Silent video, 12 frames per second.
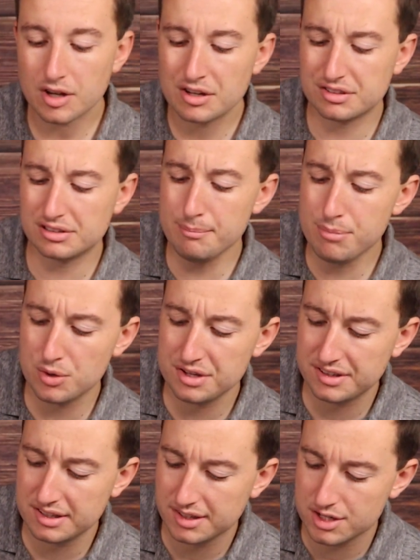So some
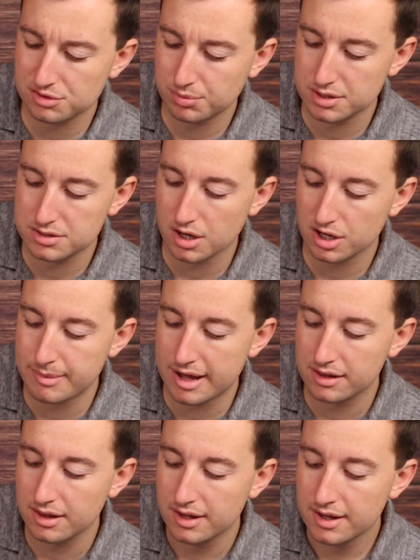bonus things that I just want to talk
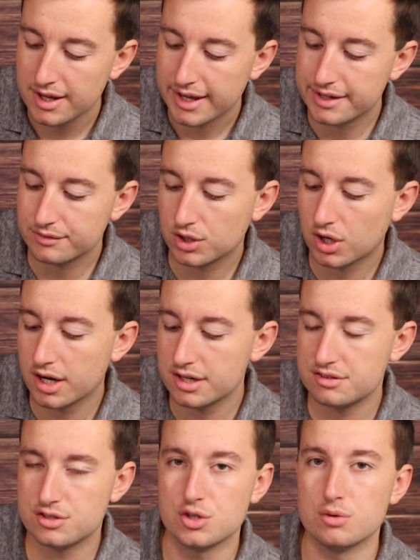about in
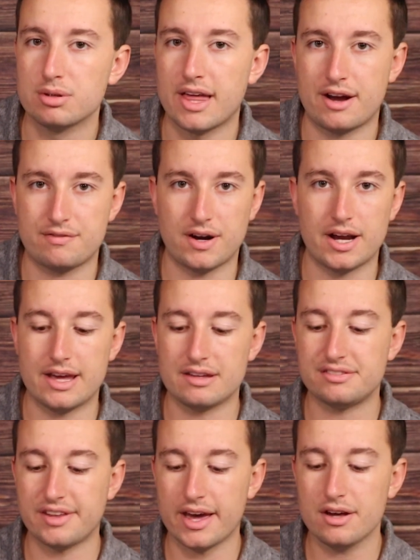regards to Black Friday
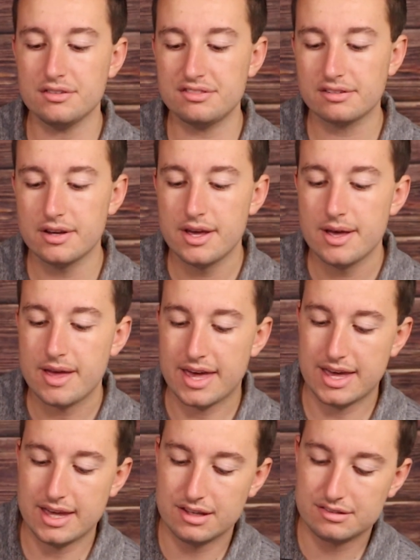sales
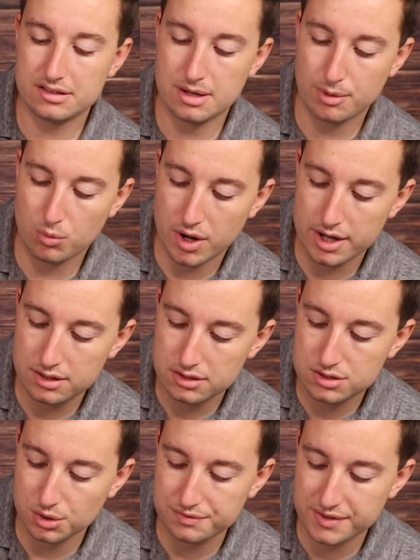is, number 1,
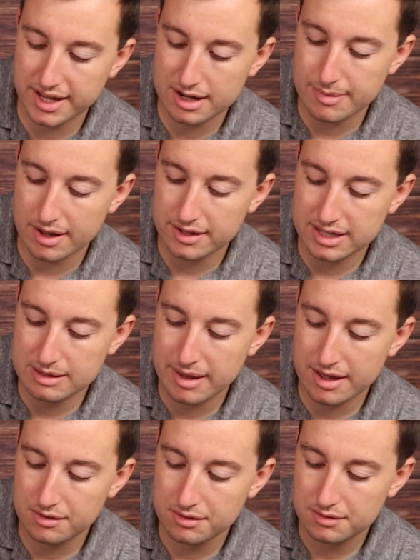don't forget about
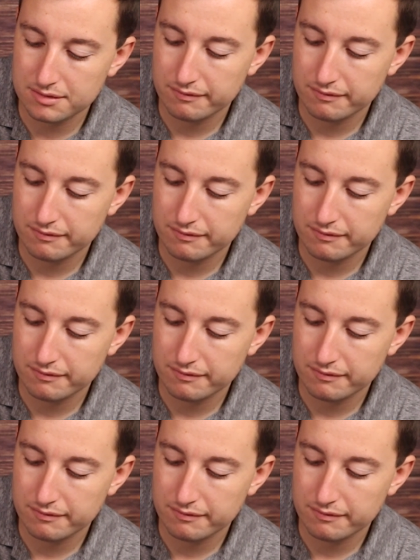email.